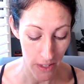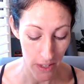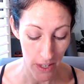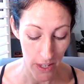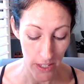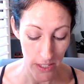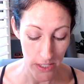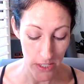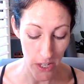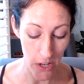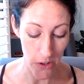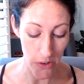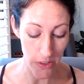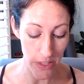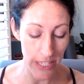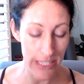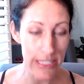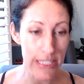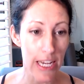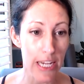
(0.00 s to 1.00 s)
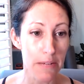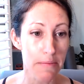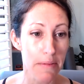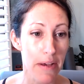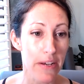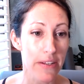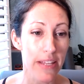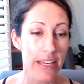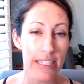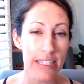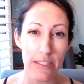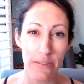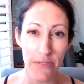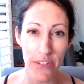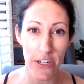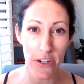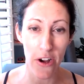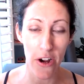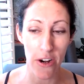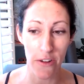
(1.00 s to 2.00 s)
So let's talk about like
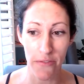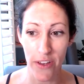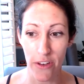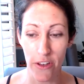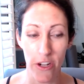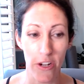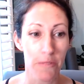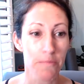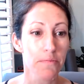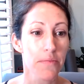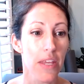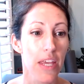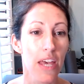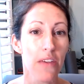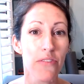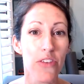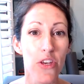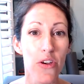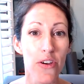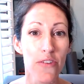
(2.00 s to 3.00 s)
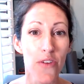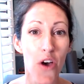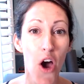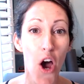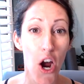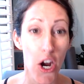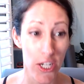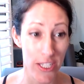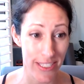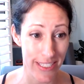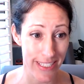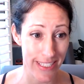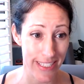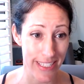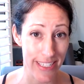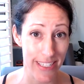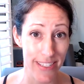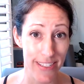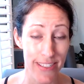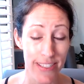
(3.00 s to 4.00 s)
severe heart failure. If you have heart
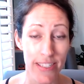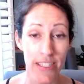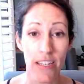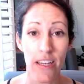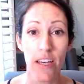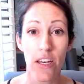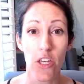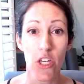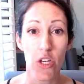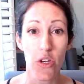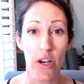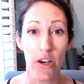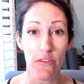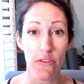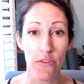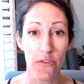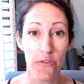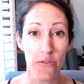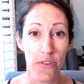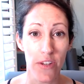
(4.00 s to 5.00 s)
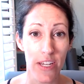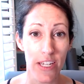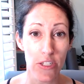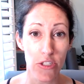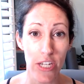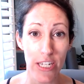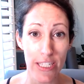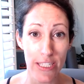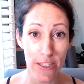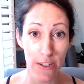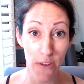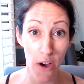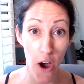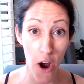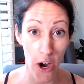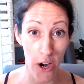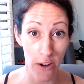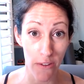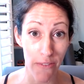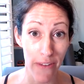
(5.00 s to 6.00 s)
disease, you have congestive
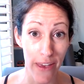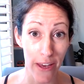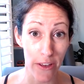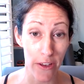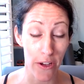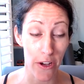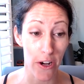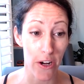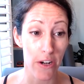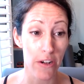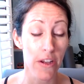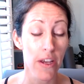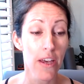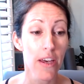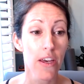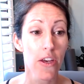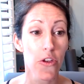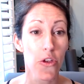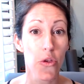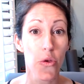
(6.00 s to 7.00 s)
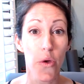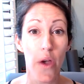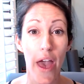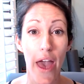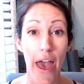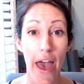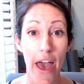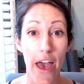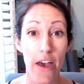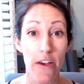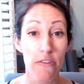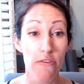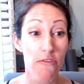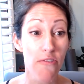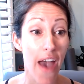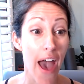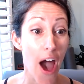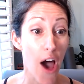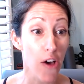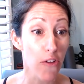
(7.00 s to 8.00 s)
heart failure, you have
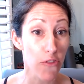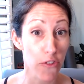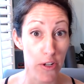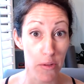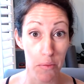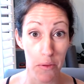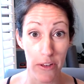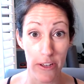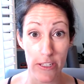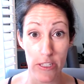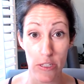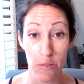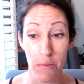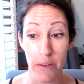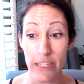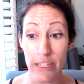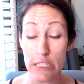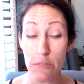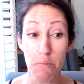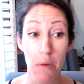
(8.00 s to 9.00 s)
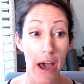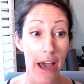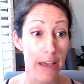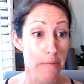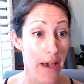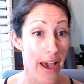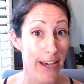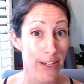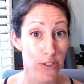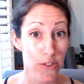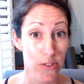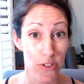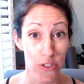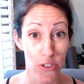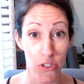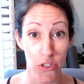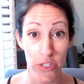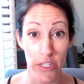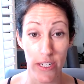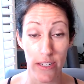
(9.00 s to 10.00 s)
valve replacements, bypass
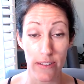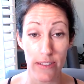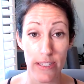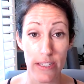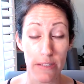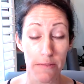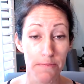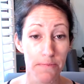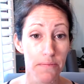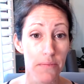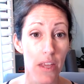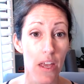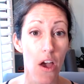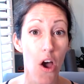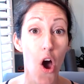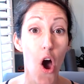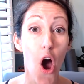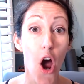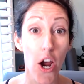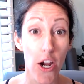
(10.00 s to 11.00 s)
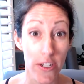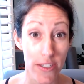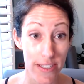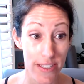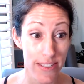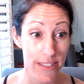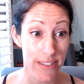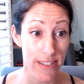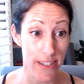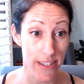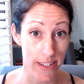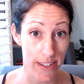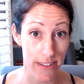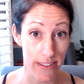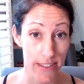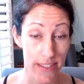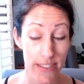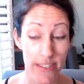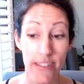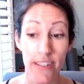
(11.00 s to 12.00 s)
surgeries, heart
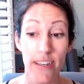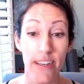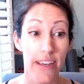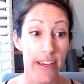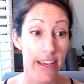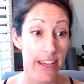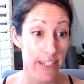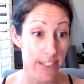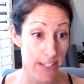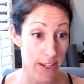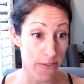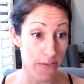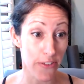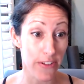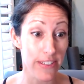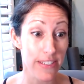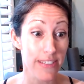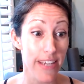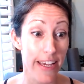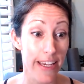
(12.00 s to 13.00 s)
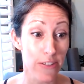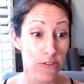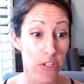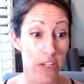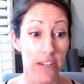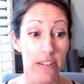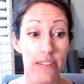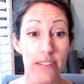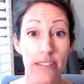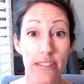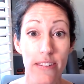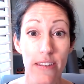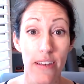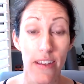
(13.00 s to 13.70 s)
disease in different stages.